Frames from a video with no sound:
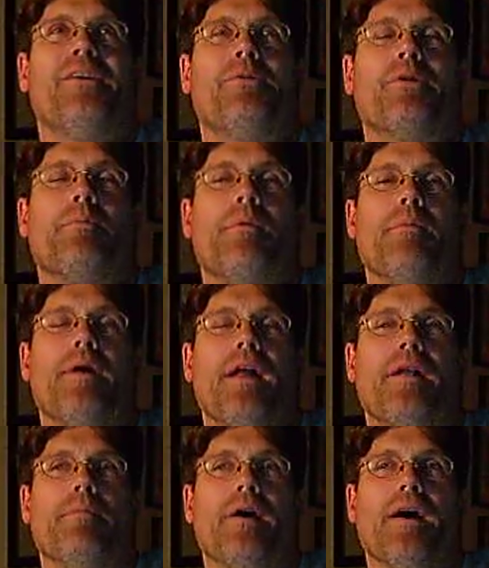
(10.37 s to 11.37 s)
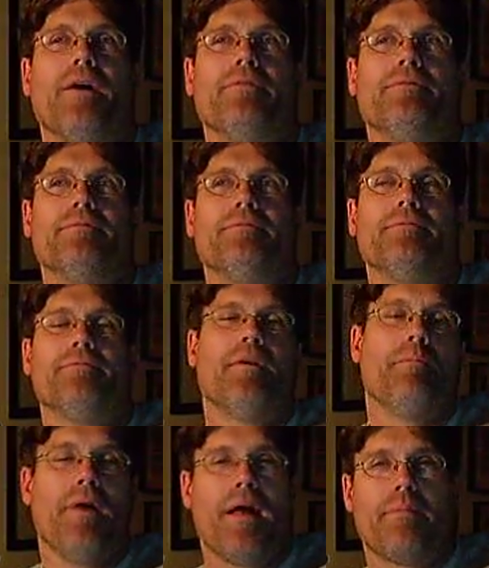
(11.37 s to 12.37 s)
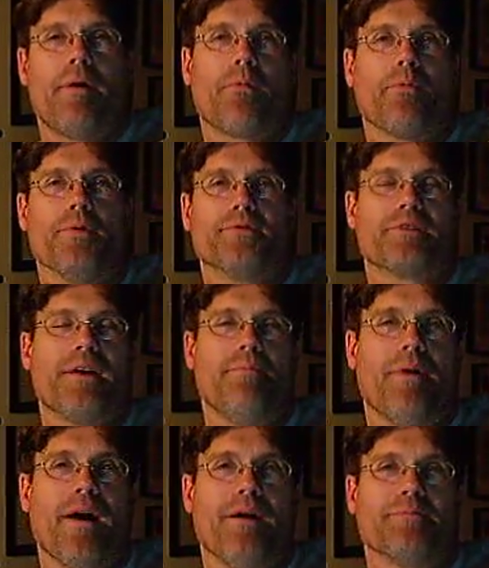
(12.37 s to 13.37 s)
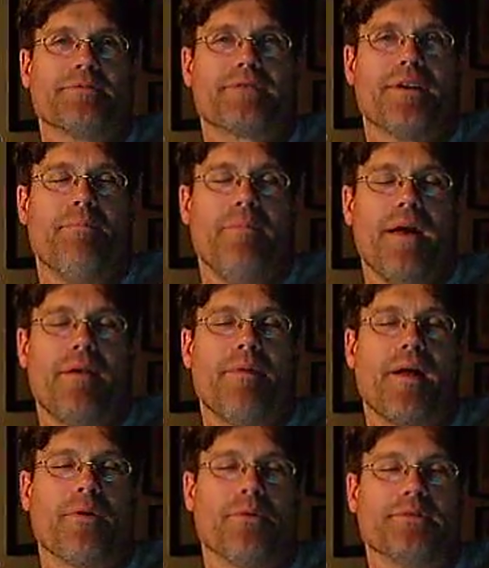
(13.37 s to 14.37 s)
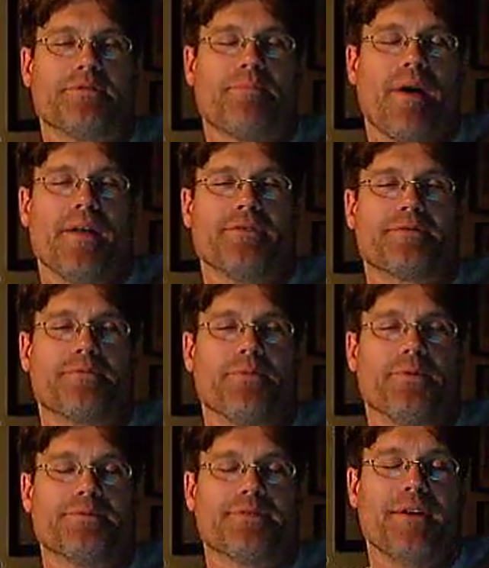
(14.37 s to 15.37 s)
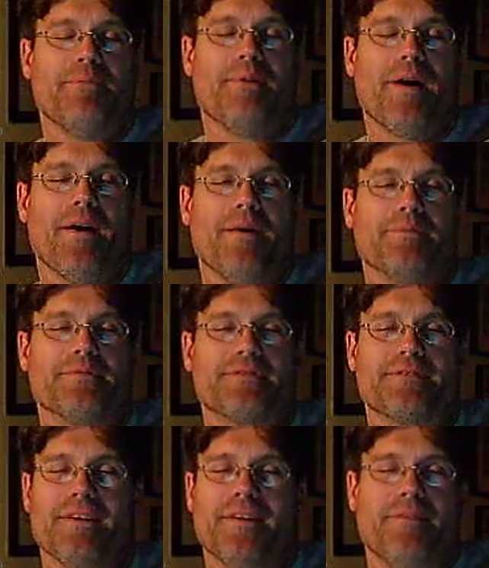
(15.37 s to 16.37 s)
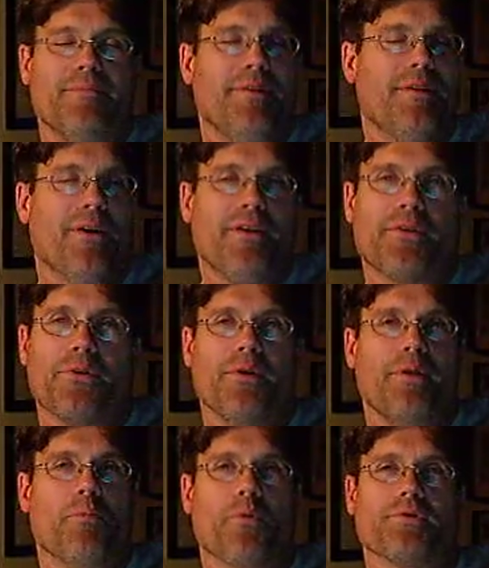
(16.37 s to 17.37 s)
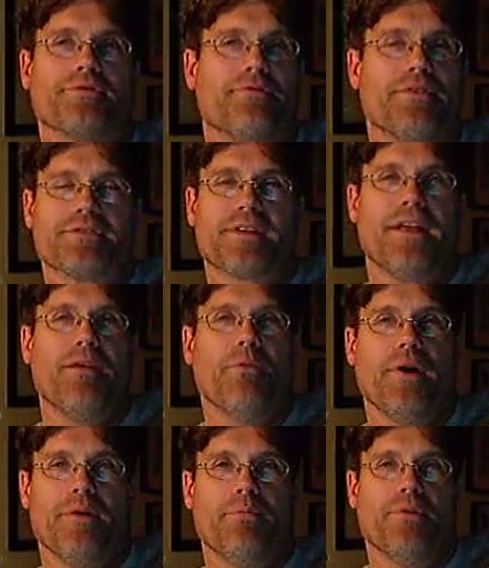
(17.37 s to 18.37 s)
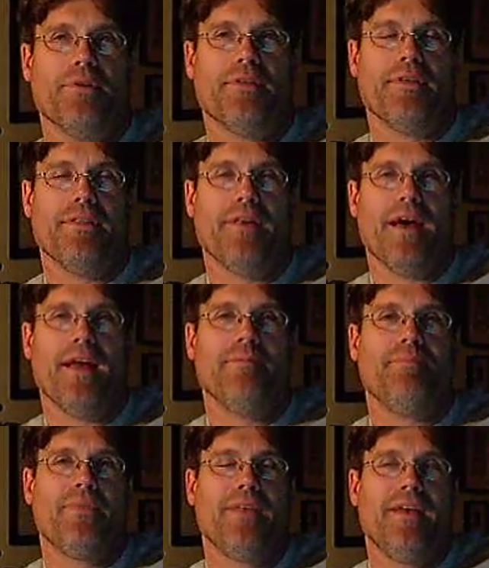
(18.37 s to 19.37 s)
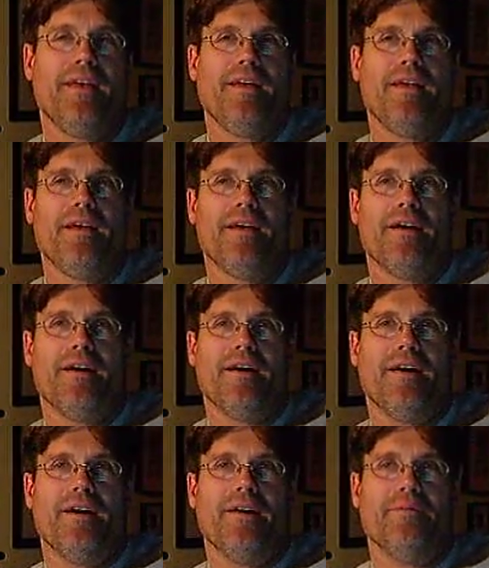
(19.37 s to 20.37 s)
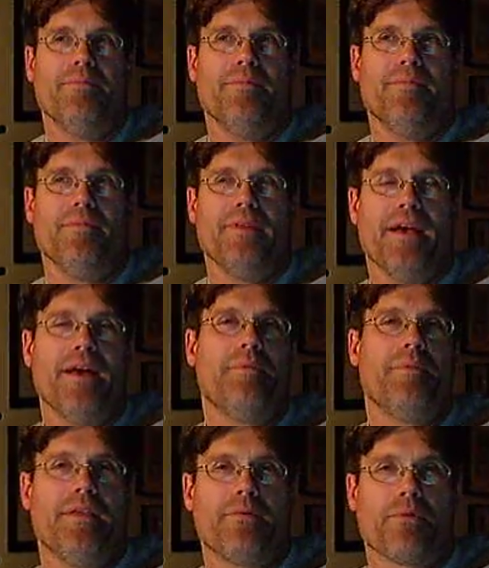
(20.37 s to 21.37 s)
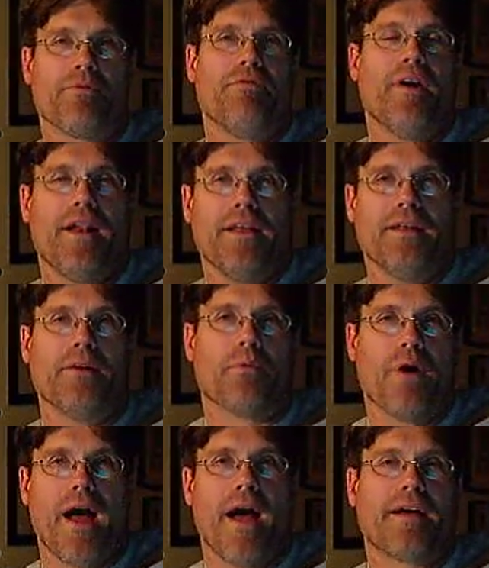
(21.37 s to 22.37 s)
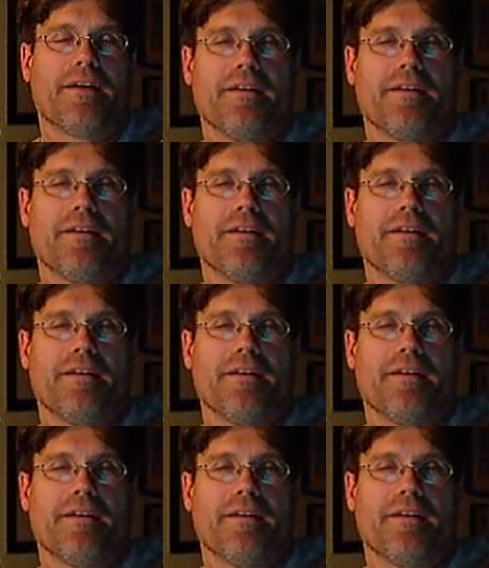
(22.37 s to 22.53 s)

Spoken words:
What am I mad about? I'm mad about roadside bombs. I'm mad about our response to roadside bombs. You know, I don't know any more sophisticated way to put it than that. The enemy that we're fighting in Iraq